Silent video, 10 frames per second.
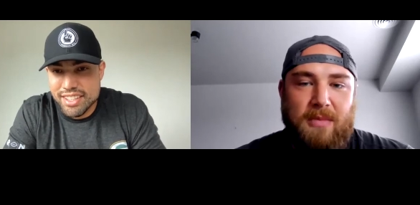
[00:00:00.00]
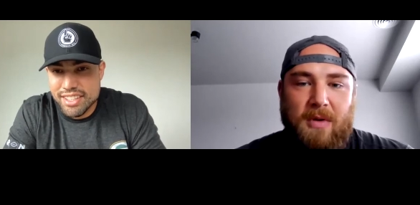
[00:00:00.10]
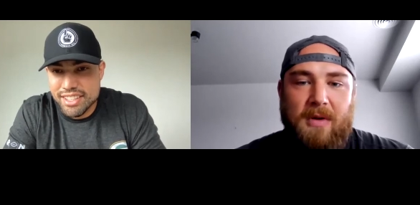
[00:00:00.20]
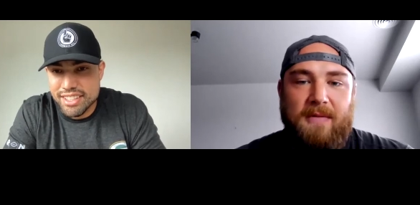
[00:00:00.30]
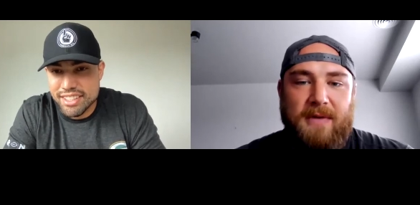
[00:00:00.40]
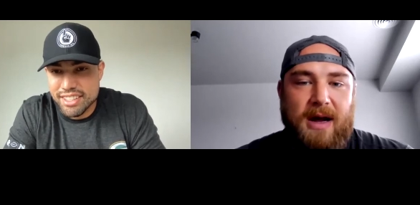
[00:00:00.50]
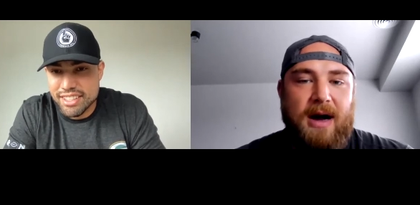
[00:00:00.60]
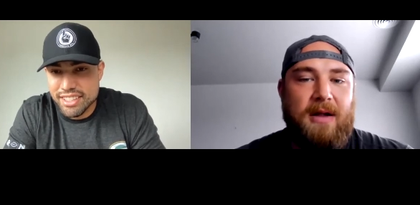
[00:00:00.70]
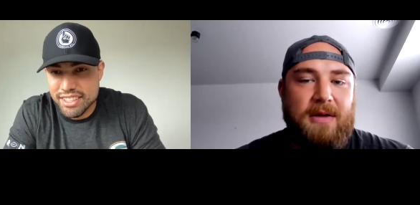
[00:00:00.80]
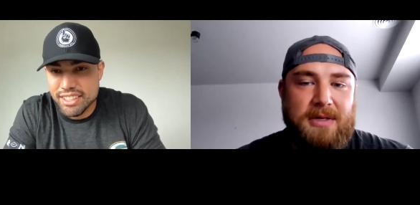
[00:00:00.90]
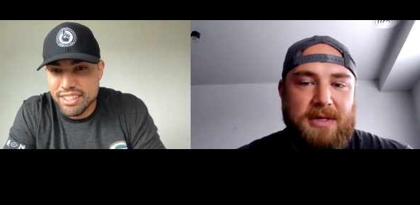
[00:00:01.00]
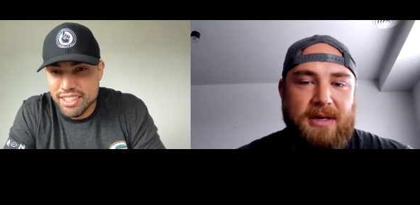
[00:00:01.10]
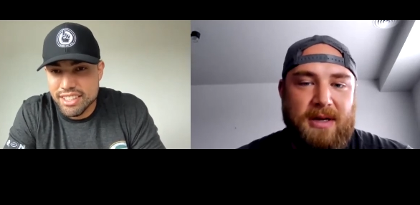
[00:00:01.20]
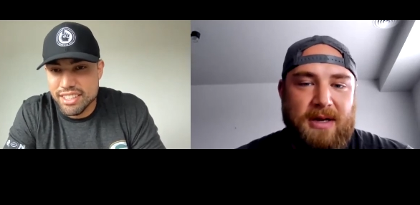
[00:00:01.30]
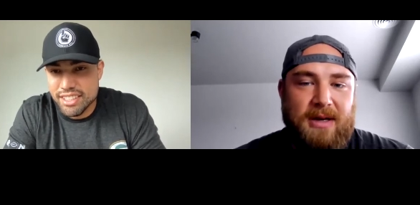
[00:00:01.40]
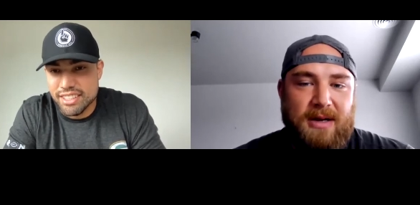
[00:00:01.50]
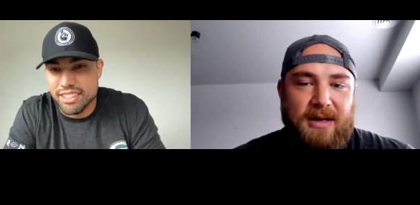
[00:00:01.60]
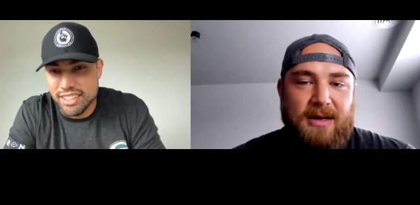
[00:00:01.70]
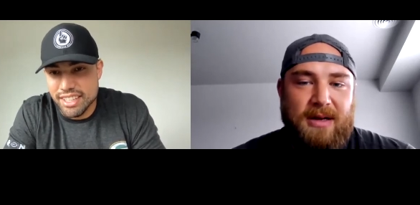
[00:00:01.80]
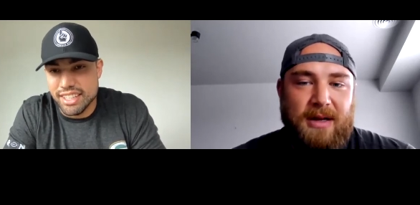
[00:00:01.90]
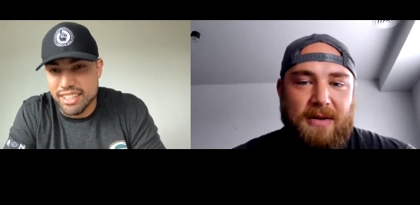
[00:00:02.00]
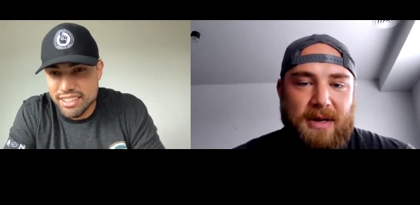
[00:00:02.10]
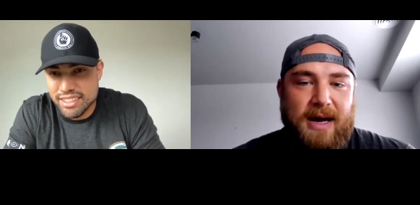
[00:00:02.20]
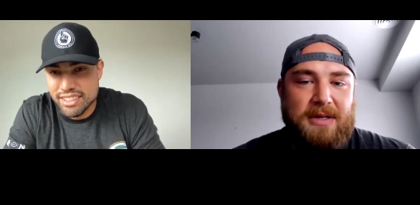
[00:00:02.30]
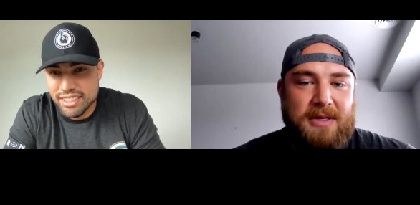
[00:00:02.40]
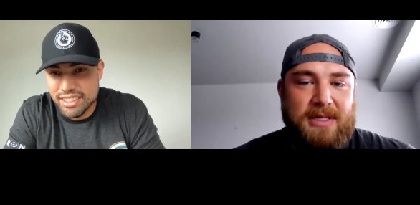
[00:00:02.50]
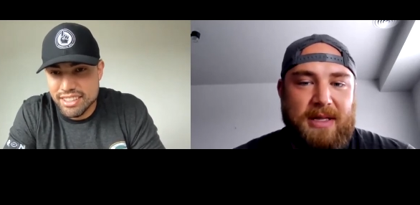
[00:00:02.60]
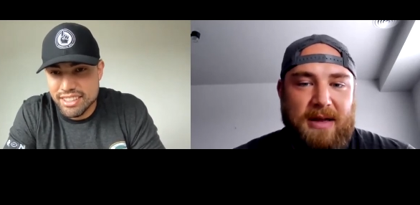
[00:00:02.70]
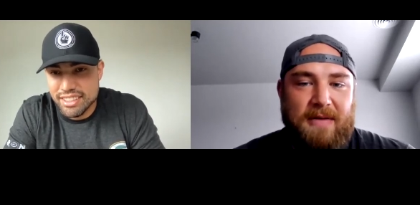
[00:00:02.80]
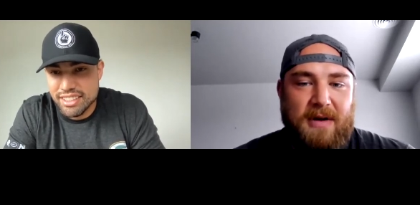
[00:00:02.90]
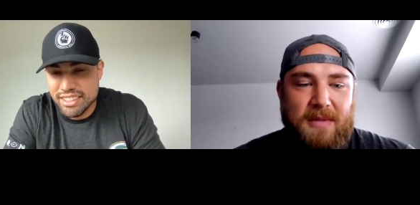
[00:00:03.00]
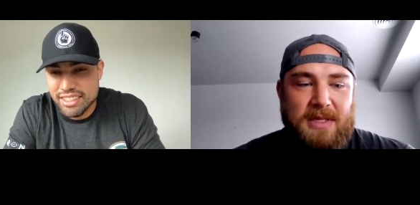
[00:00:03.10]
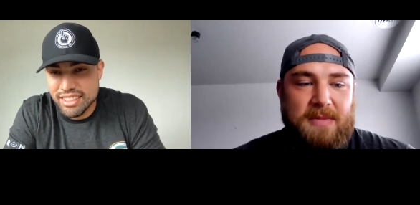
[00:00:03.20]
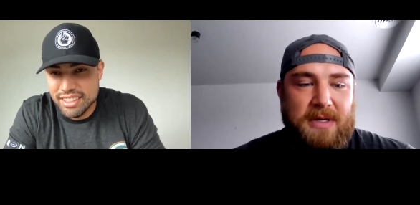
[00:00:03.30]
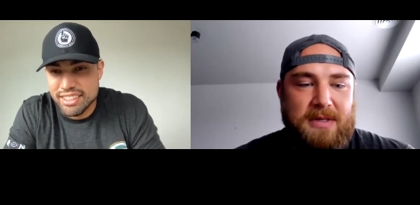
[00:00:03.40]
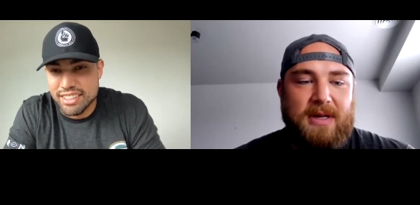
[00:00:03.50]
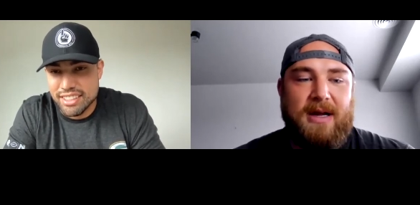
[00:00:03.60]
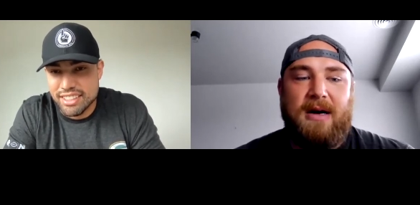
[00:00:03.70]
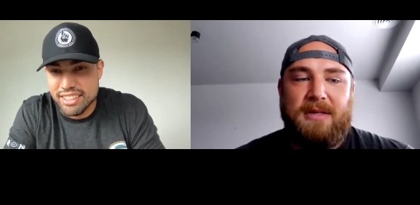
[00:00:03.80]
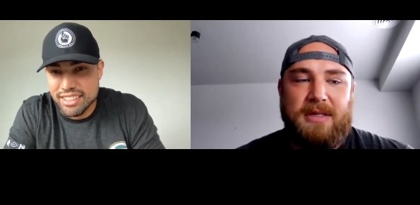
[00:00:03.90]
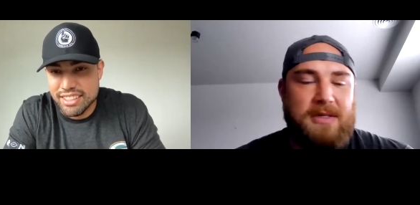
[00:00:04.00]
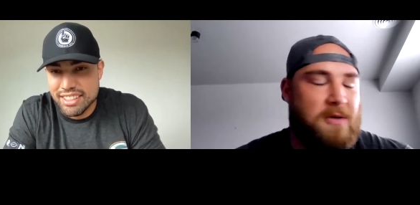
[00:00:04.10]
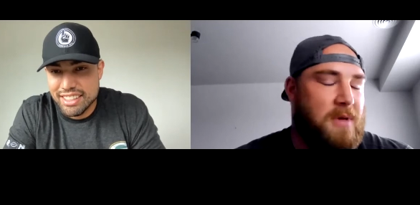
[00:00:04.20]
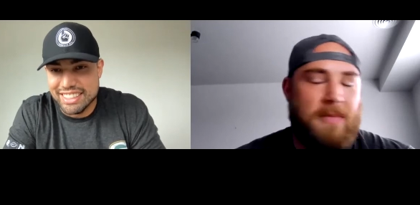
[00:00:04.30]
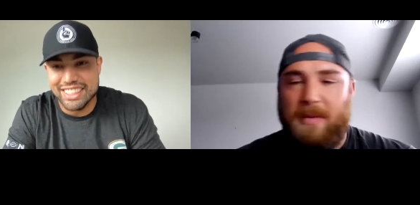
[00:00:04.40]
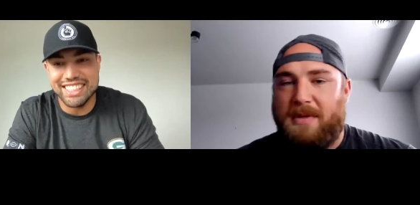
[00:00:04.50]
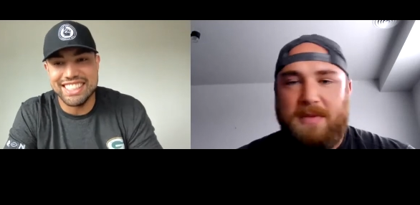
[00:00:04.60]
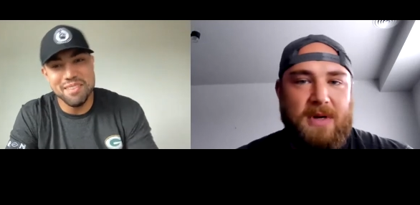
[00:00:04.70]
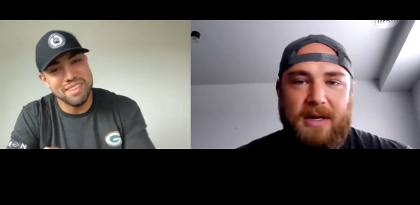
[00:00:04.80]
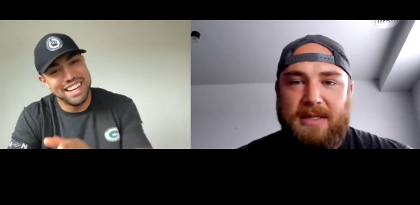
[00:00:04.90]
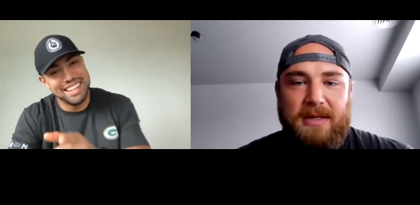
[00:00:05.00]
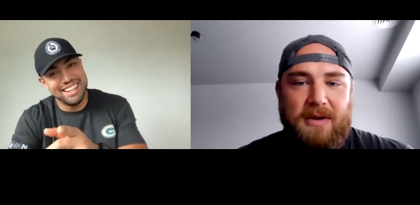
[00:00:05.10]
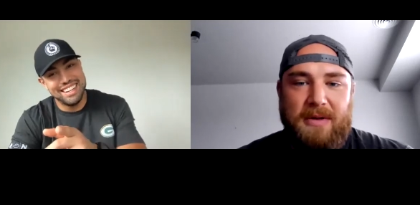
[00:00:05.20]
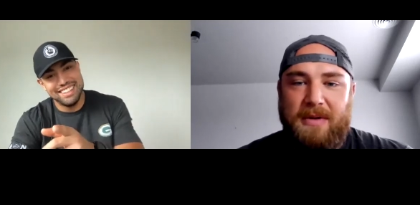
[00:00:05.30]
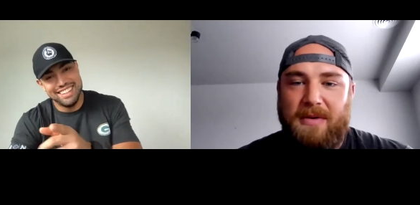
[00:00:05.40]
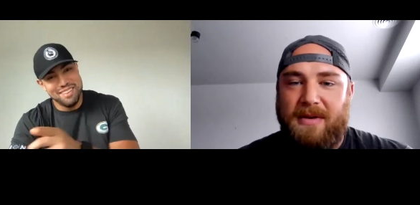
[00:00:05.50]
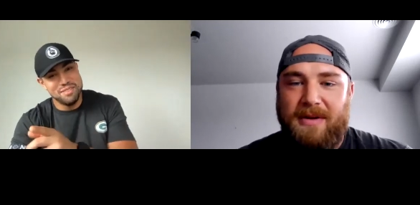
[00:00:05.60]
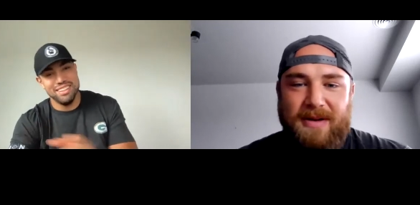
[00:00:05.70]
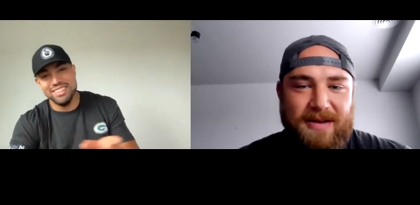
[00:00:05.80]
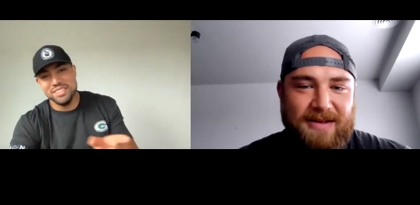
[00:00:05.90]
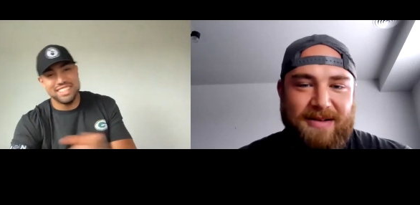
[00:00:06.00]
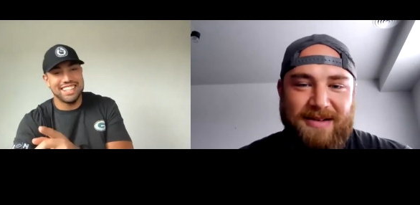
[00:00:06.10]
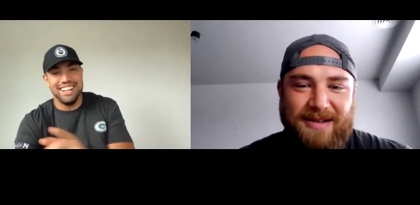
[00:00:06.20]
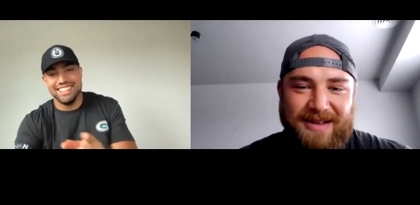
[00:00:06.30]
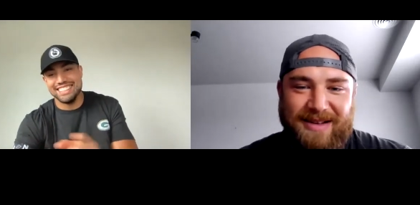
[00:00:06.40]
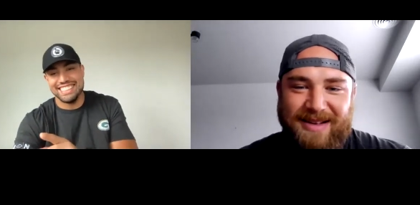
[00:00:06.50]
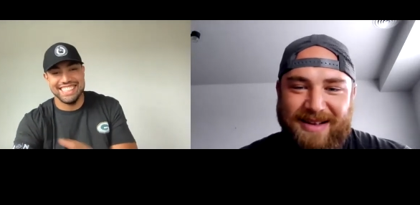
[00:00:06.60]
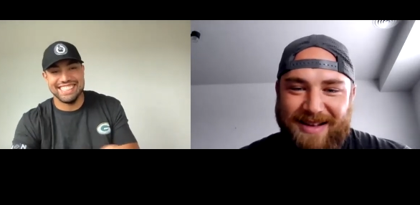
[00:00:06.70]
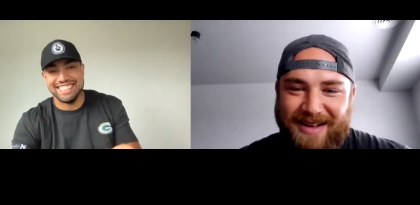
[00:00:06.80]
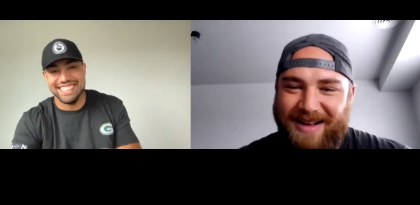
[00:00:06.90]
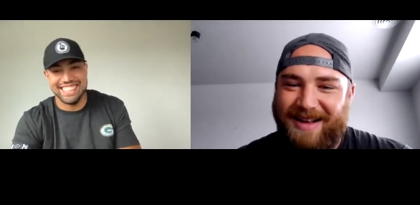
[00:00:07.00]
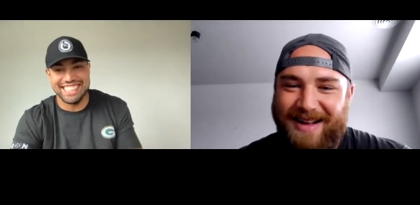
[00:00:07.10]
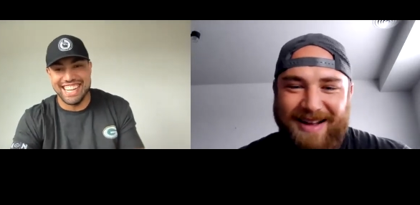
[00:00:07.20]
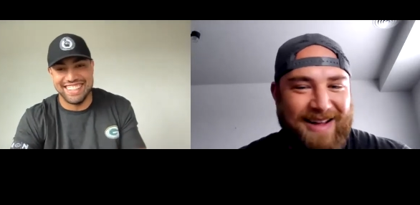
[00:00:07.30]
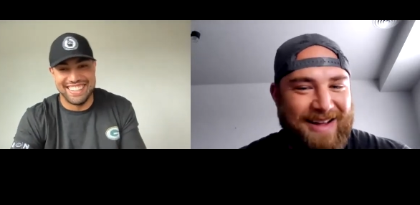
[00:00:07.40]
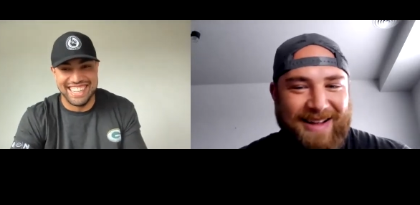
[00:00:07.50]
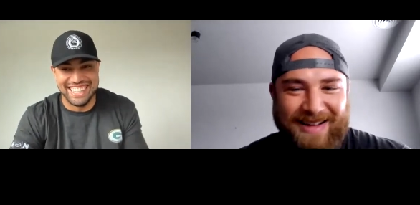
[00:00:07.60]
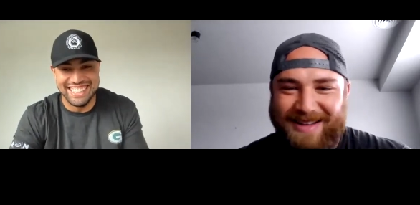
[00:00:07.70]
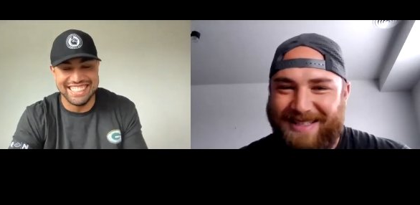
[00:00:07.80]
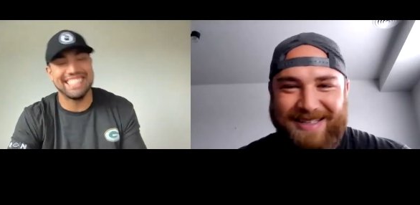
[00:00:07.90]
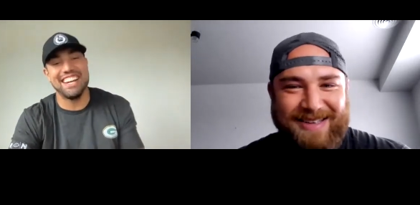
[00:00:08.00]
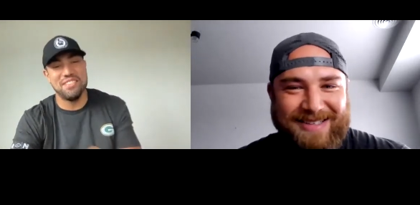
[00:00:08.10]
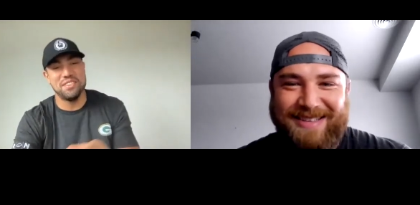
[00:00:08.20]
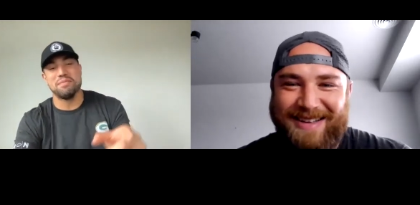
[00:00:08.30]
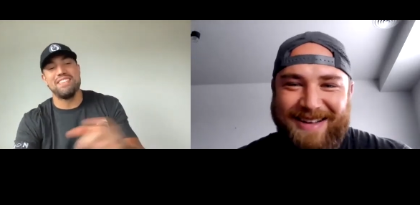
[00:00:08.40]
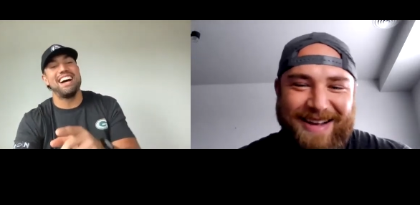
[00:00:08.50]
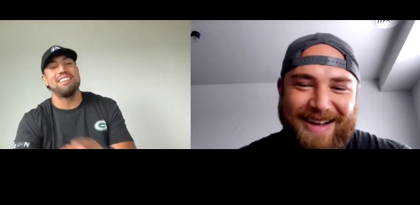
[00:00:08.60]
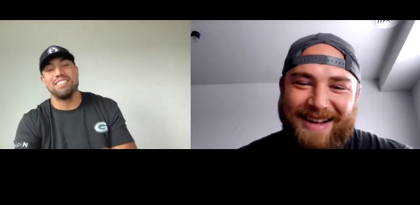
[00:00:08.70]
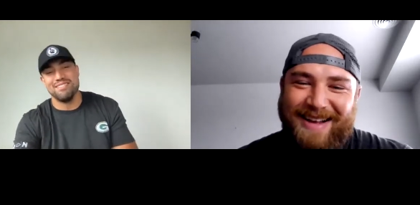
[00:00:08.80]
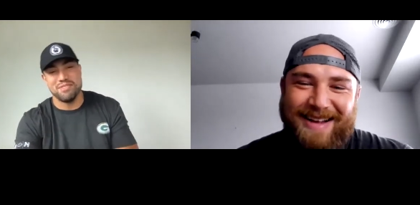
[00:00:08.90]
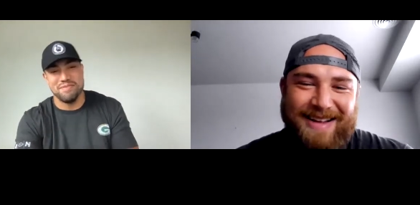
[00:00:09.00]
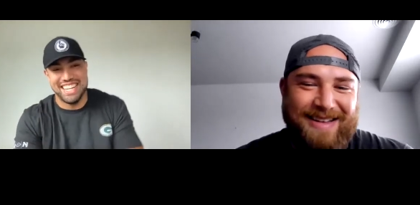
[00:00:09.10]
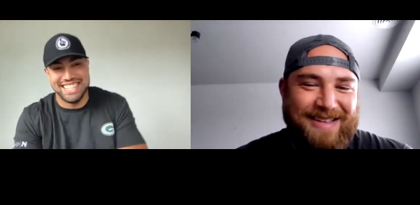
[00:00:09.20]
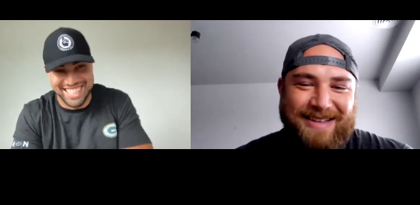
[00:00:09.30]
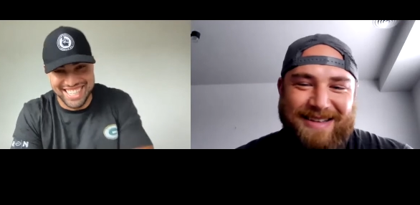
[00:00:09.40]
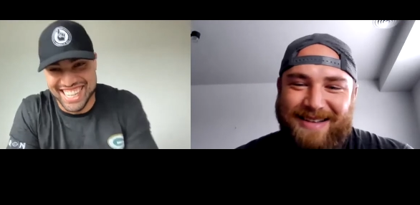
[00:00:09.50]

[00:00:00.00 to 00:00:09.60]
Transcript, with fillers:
Speaker 1: doing more of in college yeah. you know not just in the nfl but especially in college because so many Good people just want right to there. to know you everyone
Speaker 2: who's in college is listening to this guy right here he's just getting valuable information